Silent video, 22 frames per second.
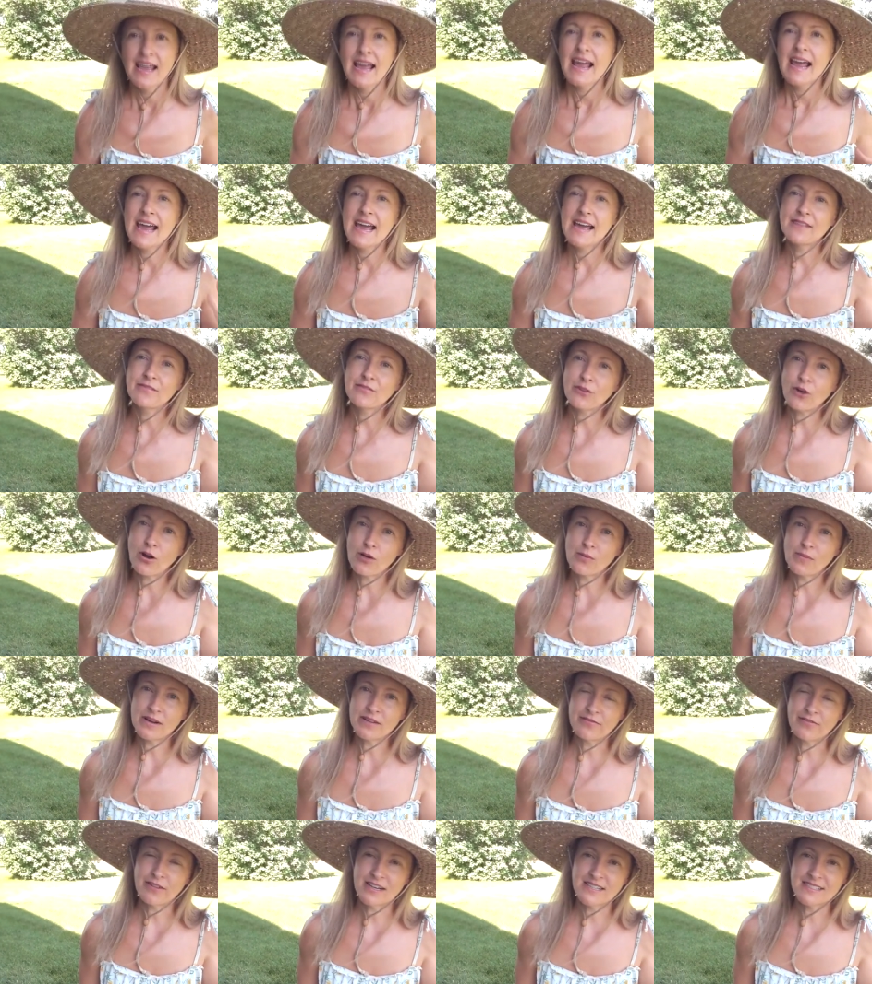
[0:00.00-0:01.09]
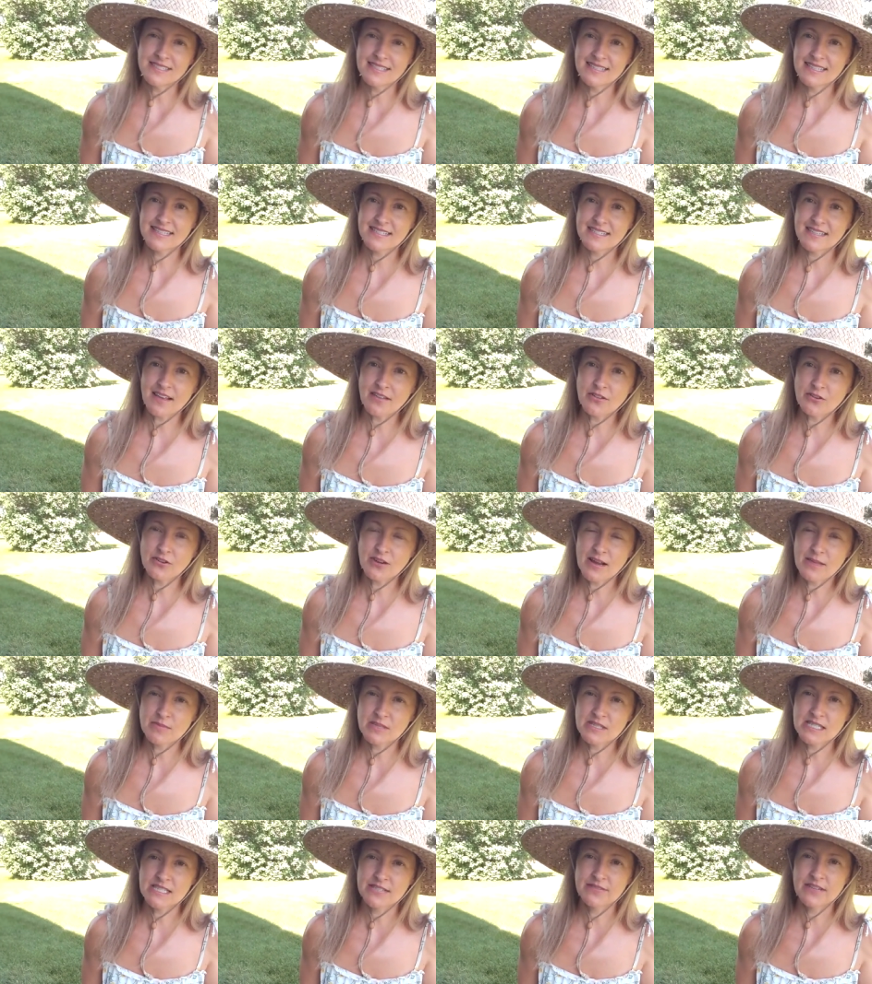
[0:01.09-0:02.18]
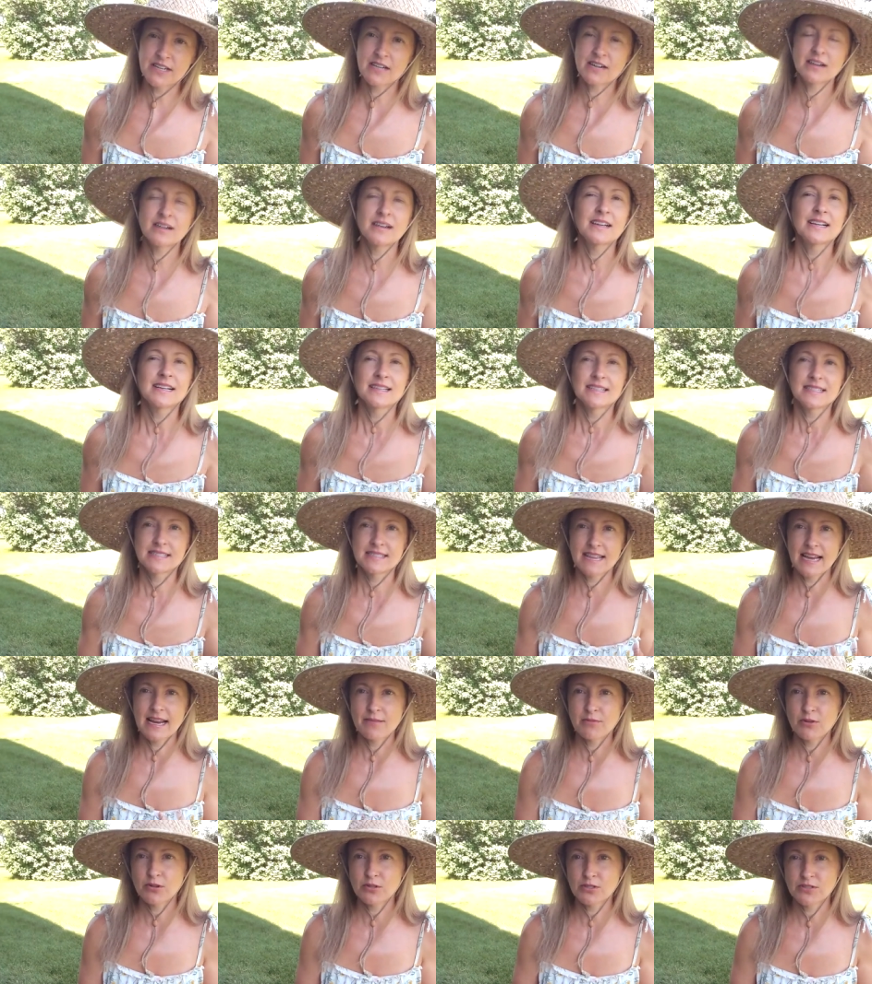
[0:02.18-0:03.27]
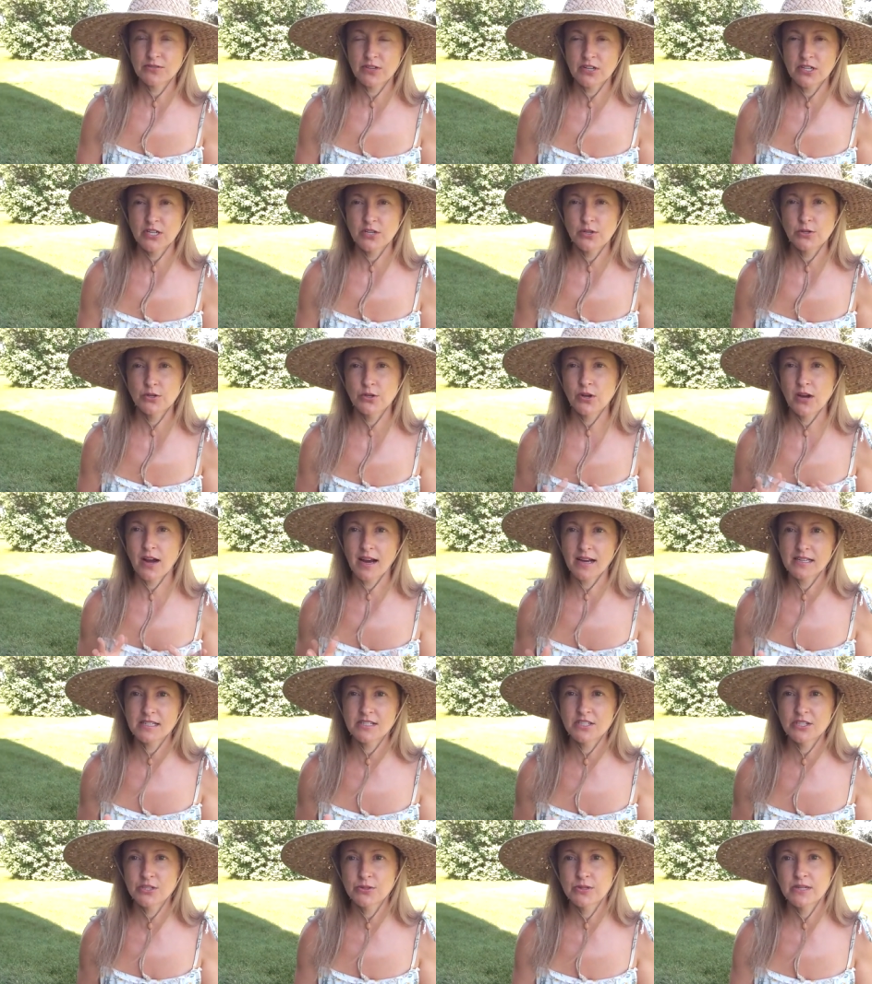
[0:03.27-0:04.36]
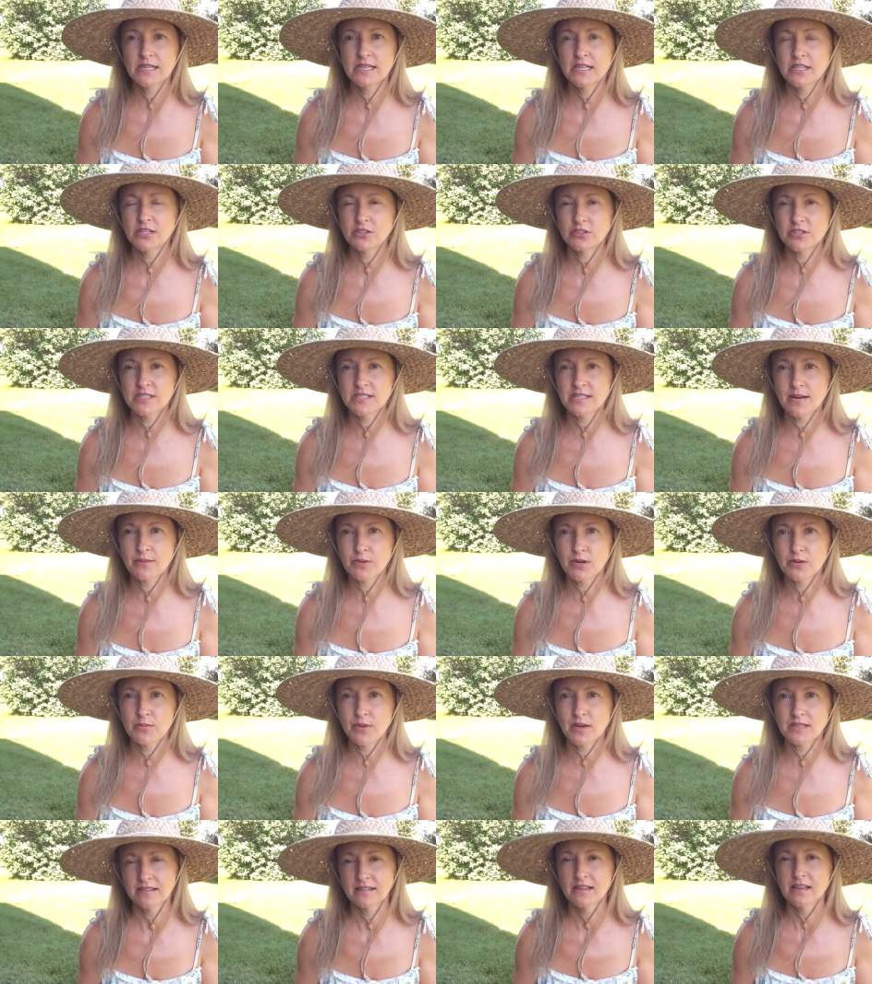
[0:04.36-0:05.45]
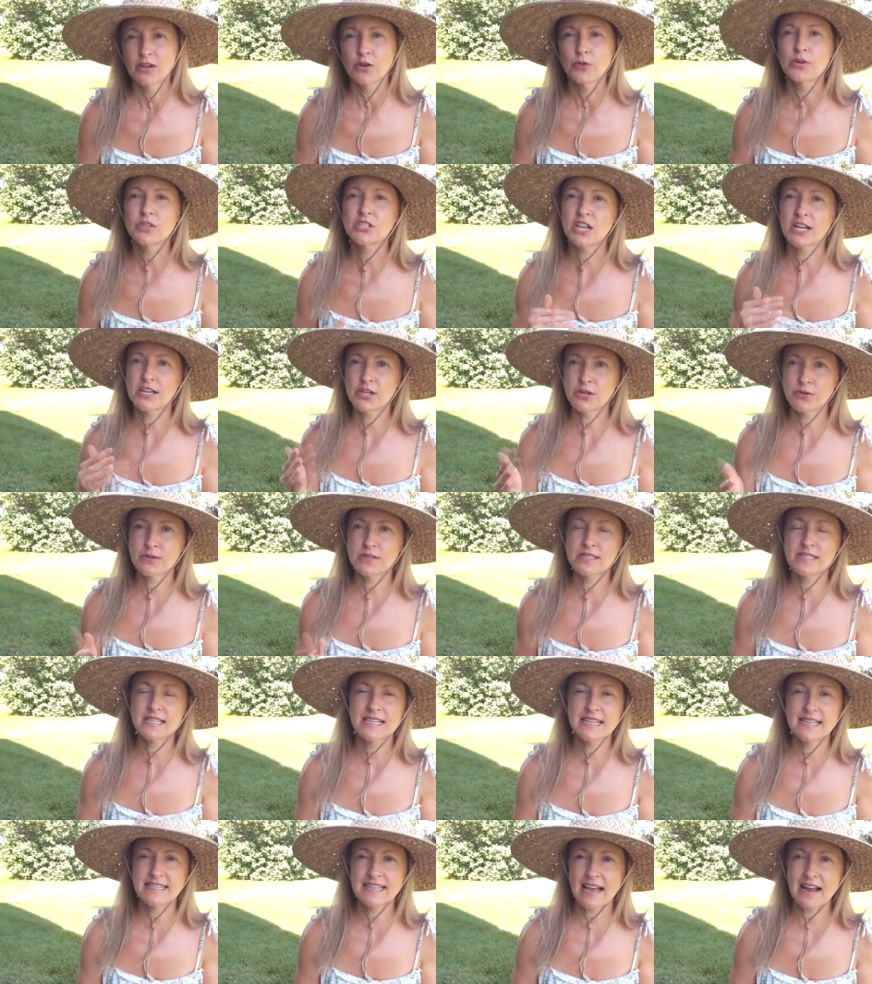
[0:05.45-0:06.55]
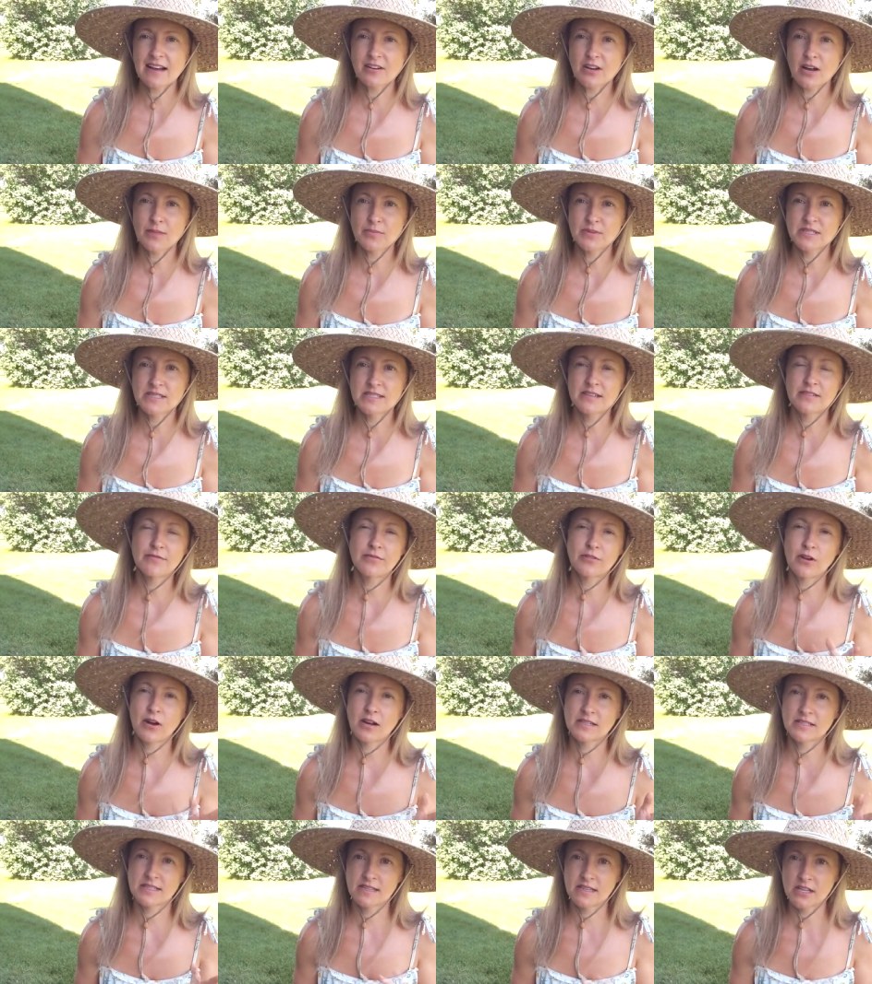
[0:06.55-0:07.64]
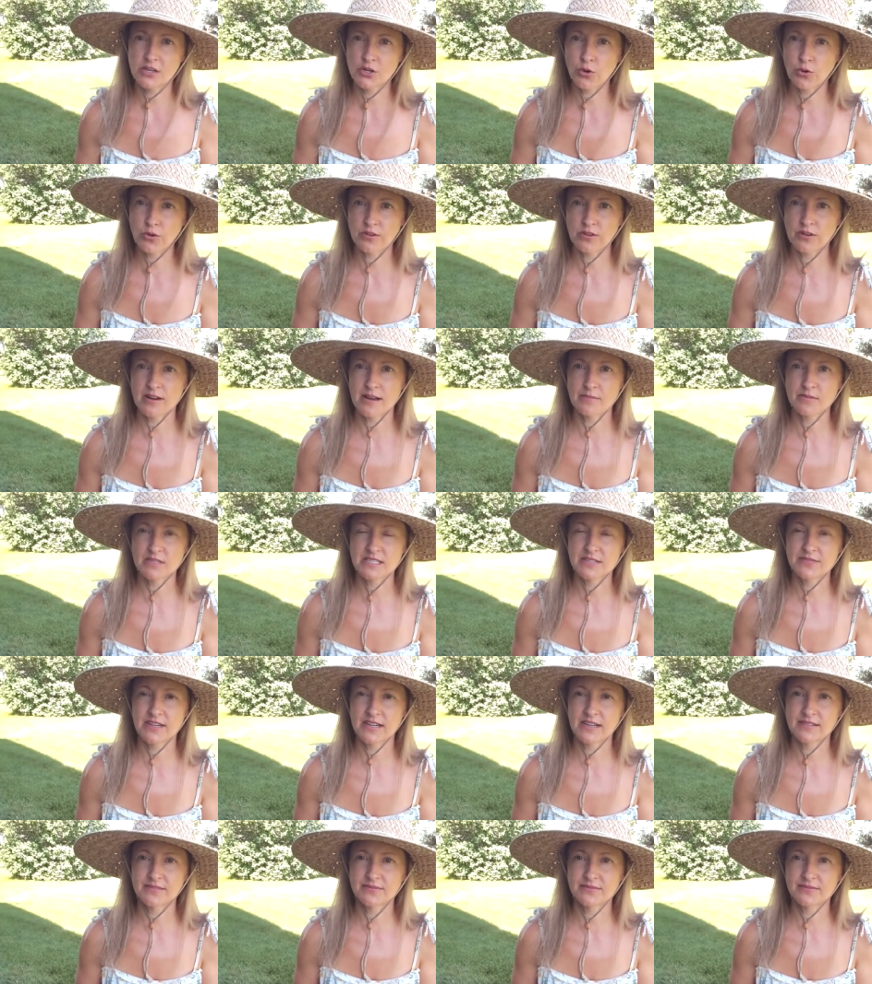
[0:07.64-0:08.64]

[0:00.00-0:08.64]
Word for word: And for all my friends in the southern hemisphere, same goes for you. You got to do it in your summer months, which I know is the exact opposite for us in the northern hemisphere.